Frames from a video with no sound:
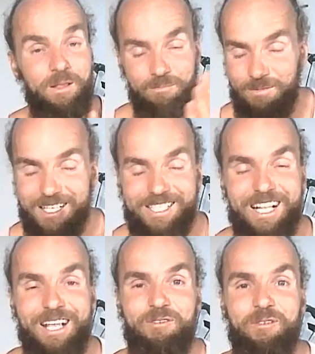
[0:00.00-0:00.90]
let's
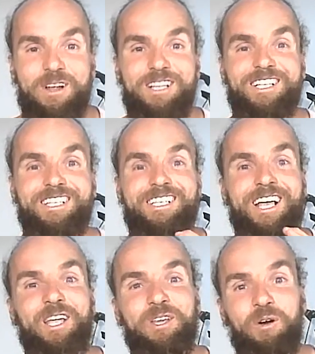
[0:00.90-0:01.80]
take, for instance,
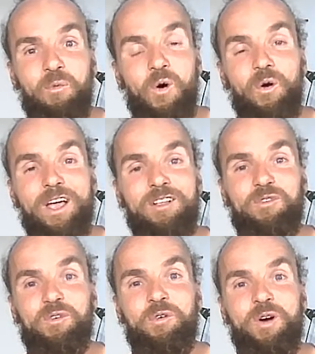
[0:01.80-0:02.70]
you're walking
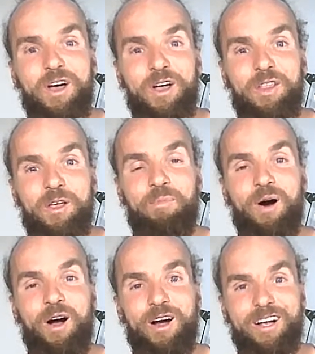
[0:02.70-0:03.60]
through the
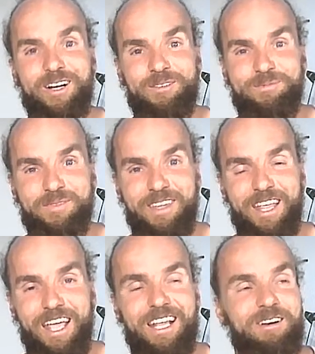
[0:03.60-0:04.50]
park
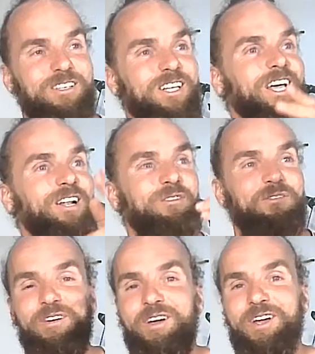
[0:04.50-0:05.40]
and there's a lot of
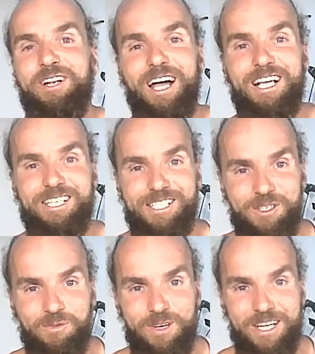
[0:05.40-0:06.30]
nice
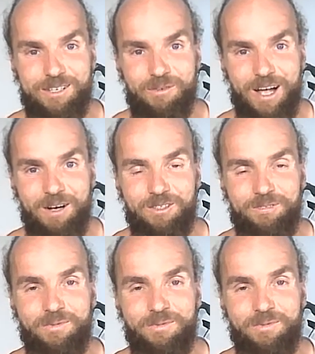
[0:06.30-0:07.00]
trees around.